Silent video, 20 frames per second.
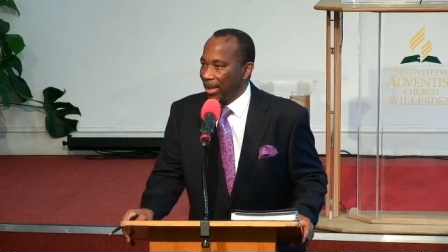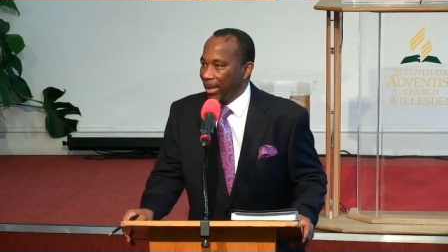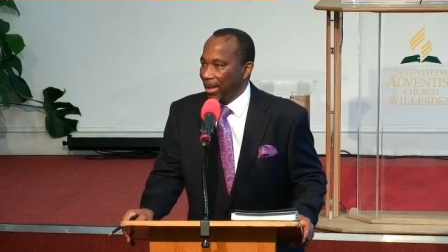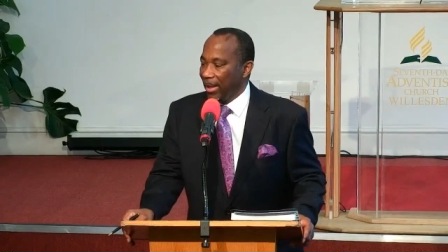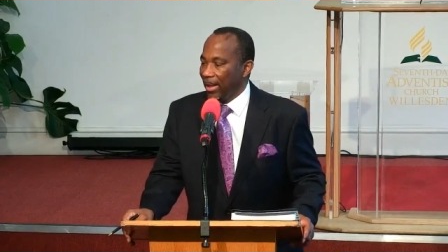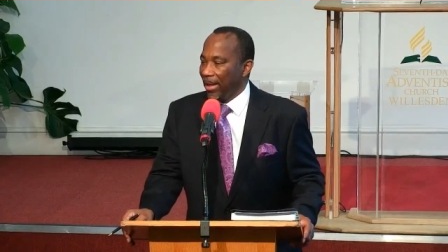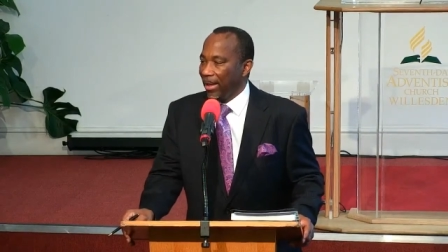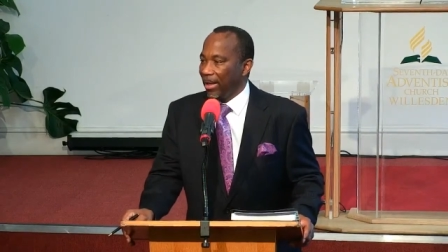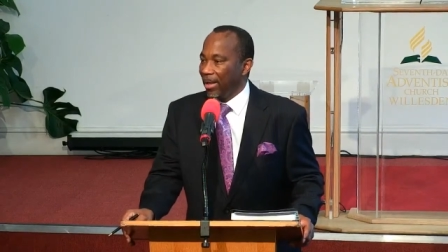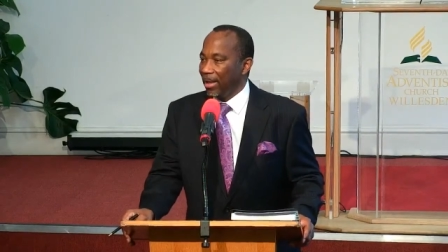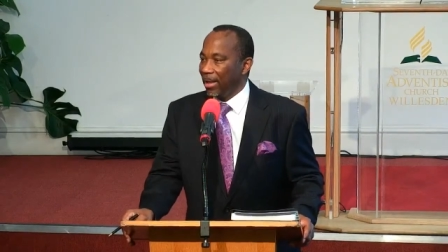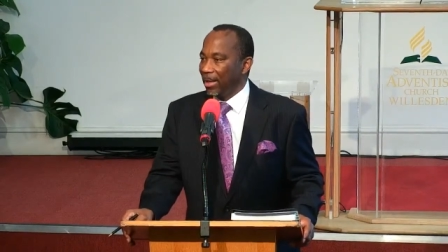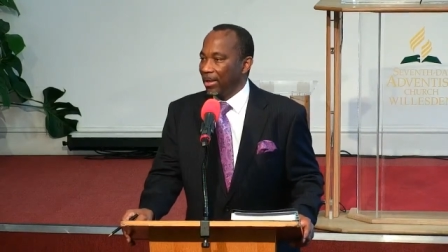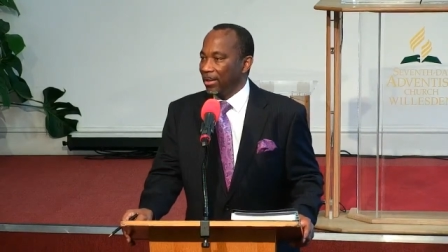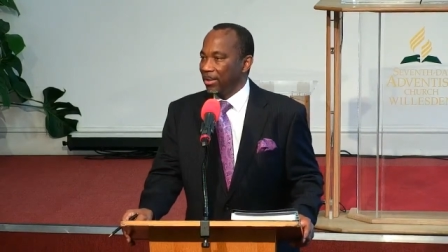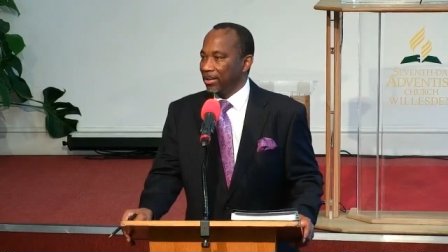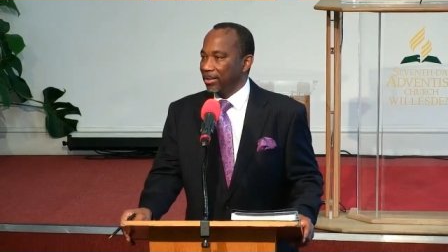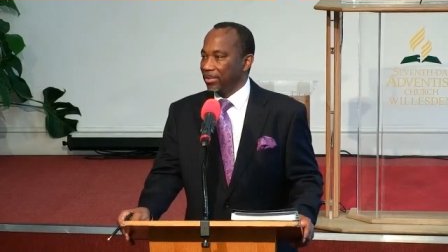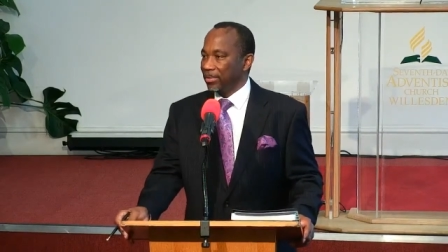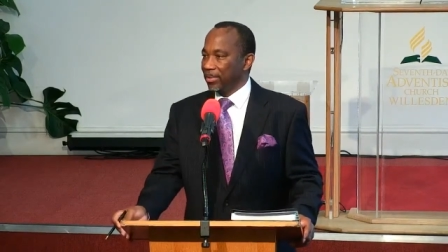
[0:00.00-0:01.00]

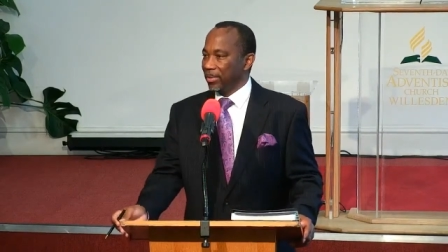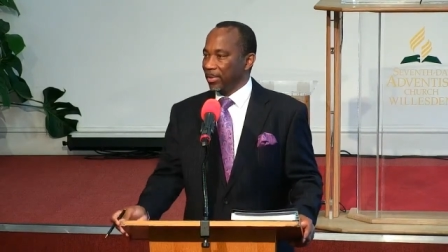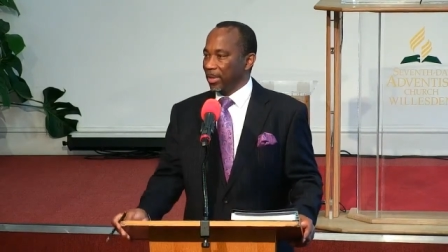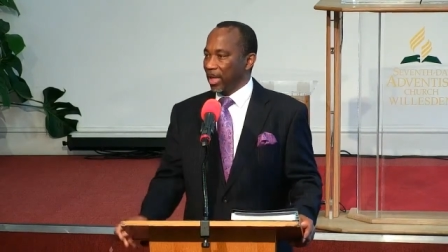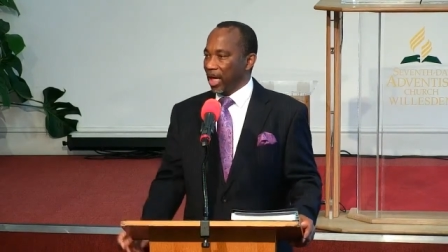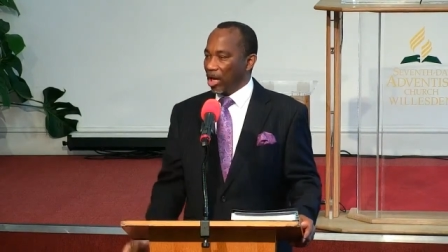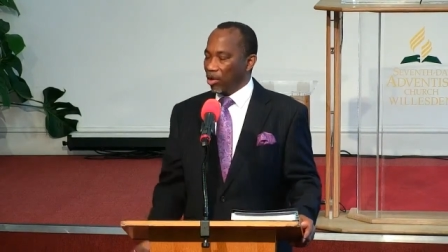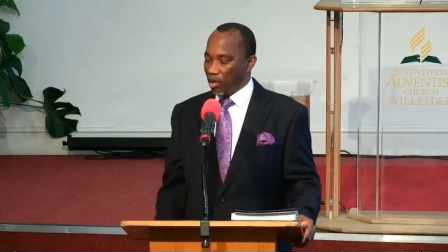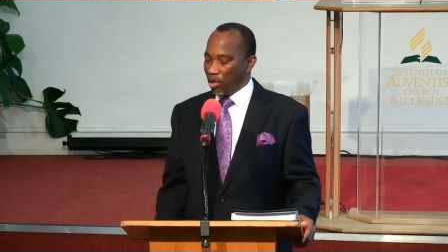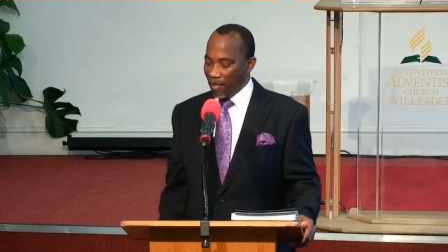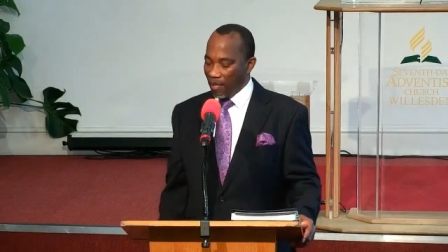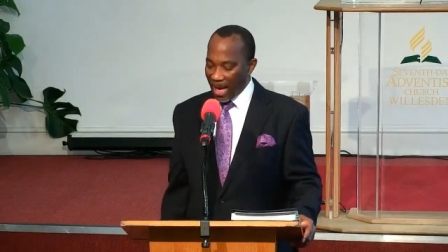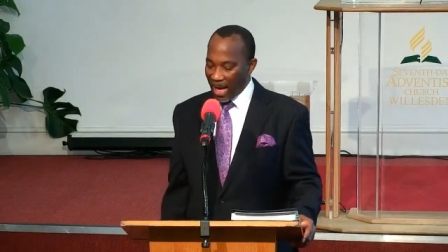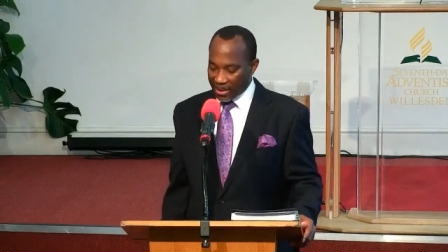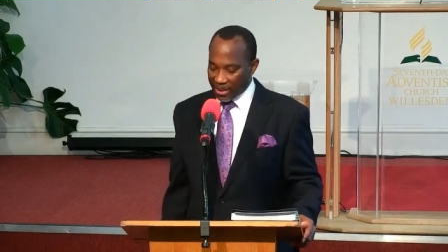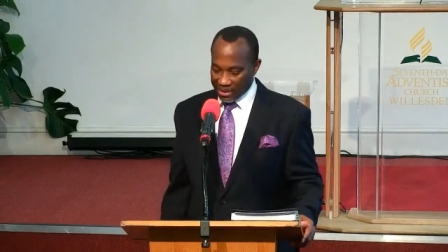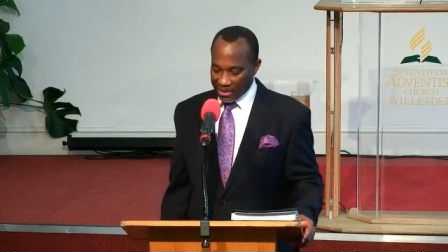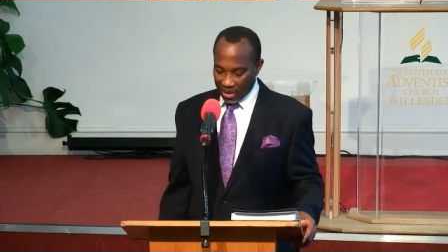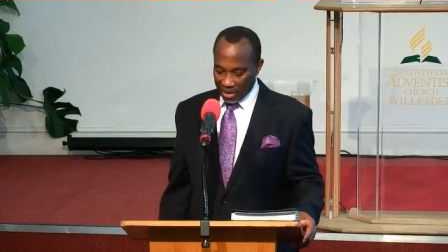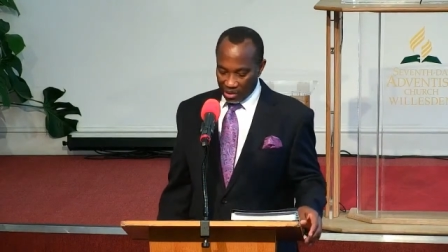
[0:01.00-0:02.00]
our
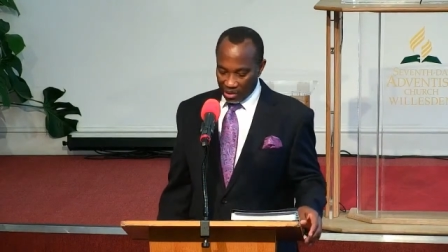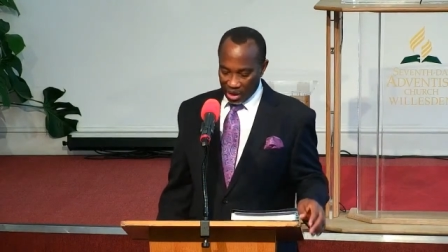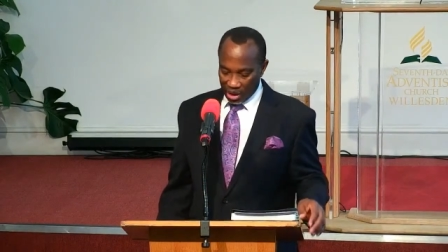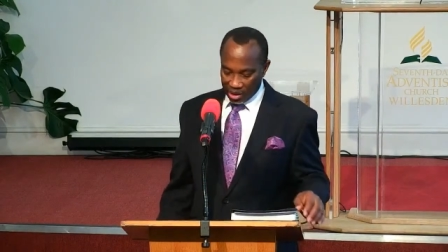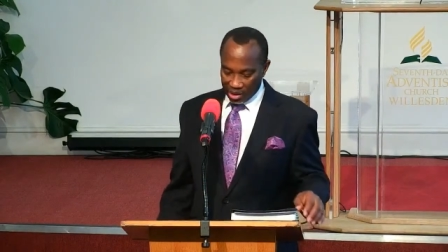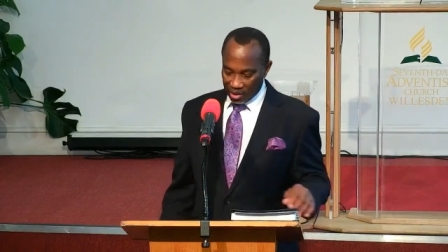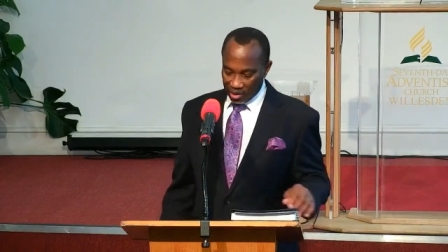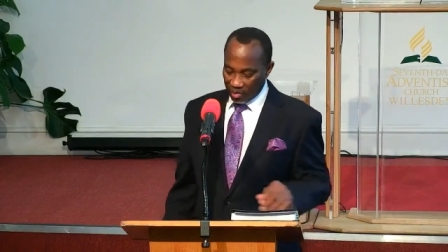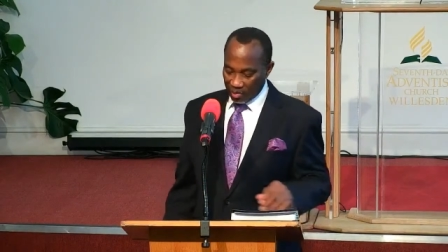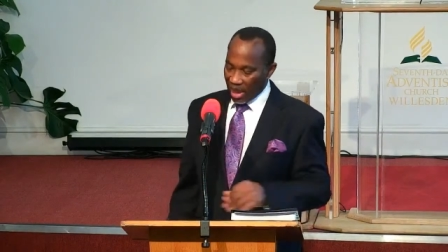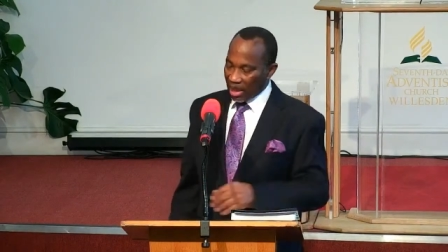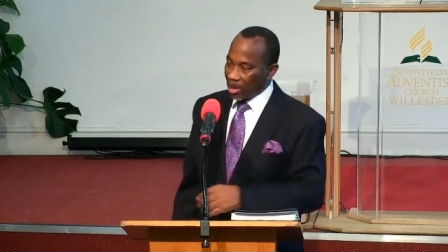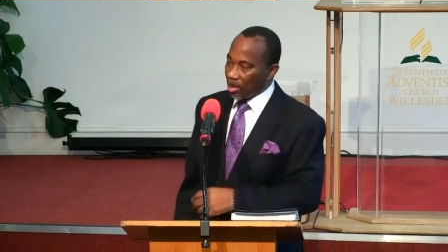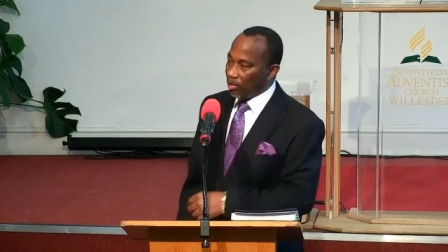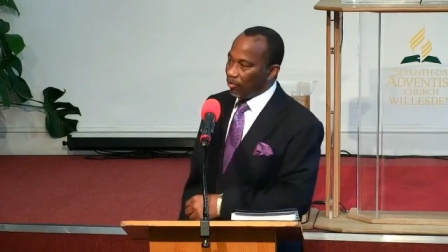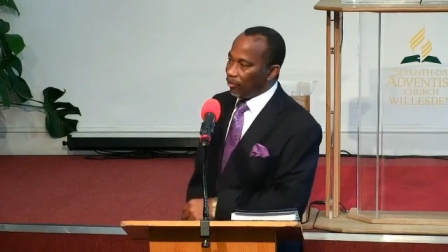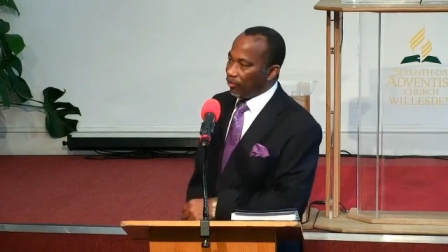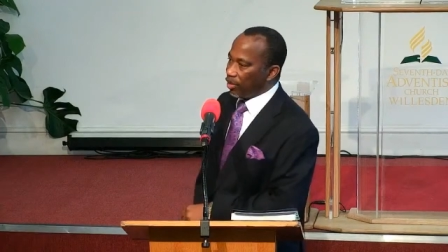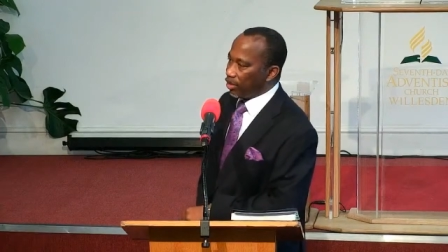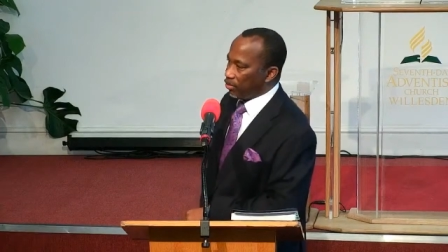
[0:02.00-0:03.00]
backs are going to make
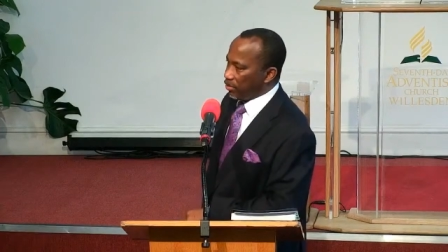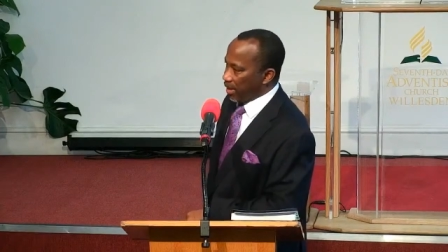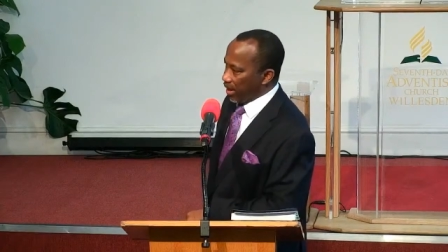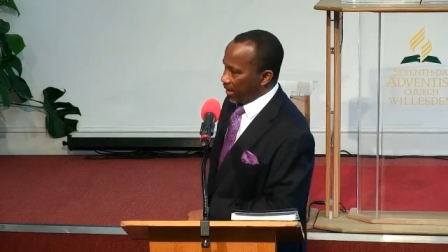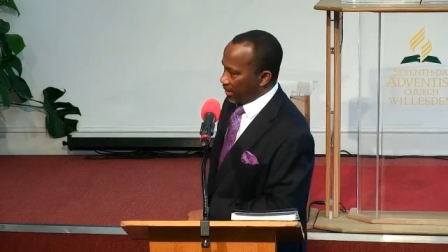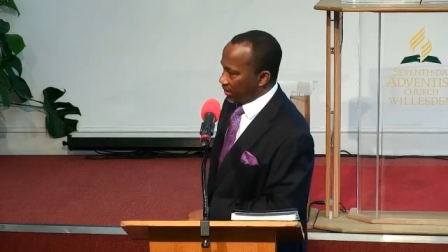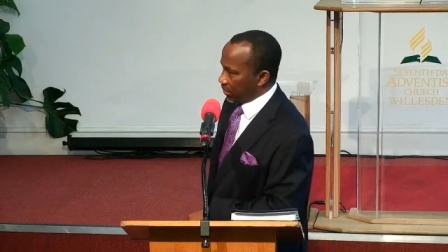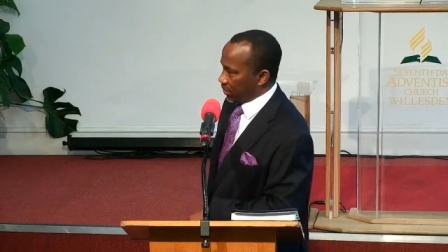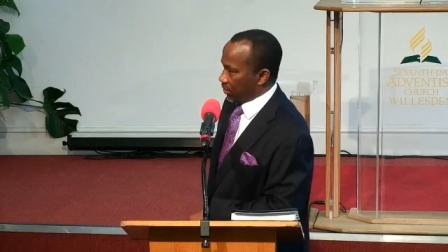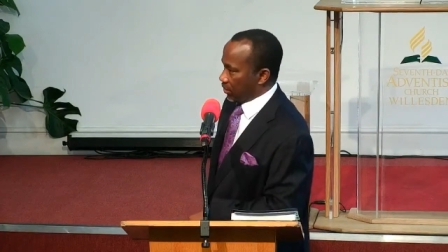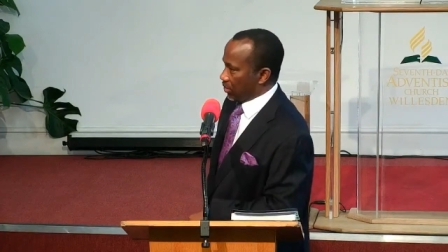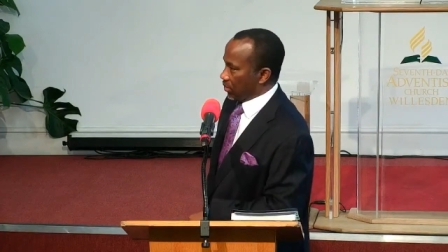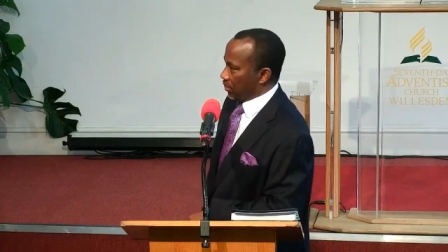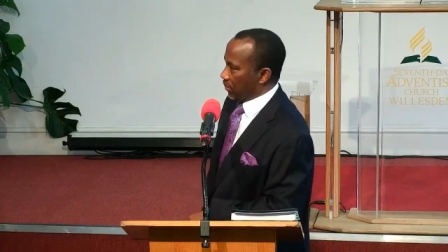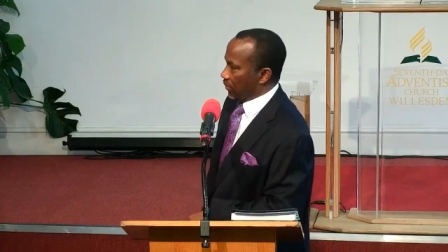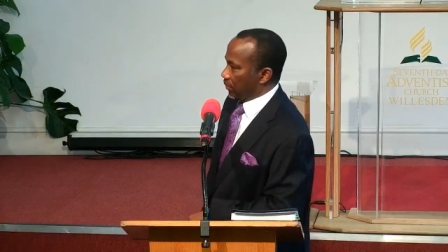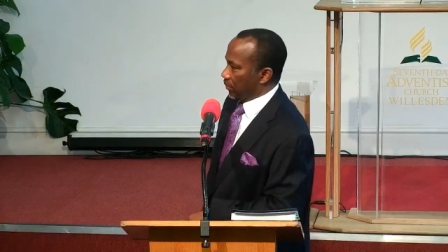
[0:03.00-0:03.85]
up for the rest.